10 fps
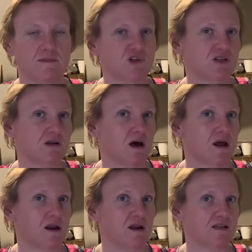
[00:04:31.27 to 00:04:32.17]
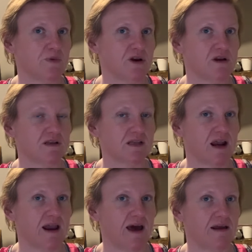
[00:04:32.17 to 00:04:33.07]
just not an experience that
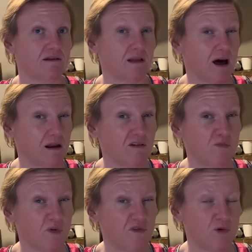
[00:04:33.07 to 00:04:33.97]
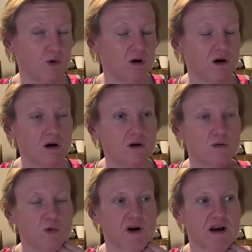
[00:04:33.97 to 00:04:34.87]
I'd had a lot of before,
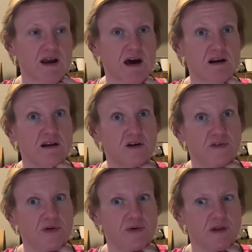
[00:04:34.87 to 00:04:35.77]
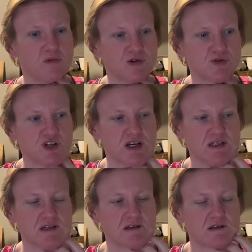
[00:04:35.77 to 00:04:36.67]
where I got an interview and then was
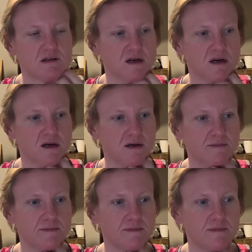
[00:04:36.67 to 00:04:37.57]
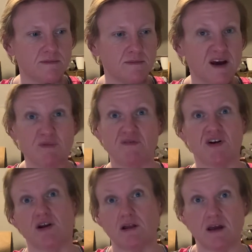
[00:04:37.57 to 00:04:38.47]
rejected. I've been
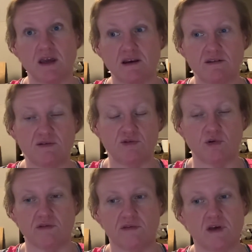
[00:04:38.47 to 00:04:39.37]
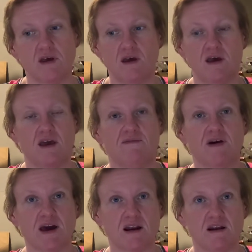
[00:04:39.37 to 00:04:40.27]
very lucky to sort of, if I
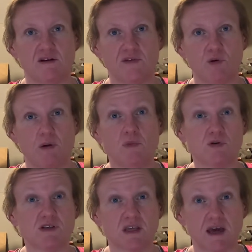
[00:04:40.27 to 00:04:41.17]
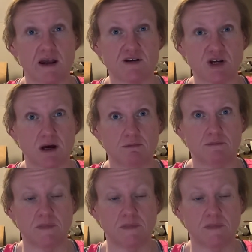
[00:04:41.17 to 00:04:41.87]
got an interview, I mostly got a job.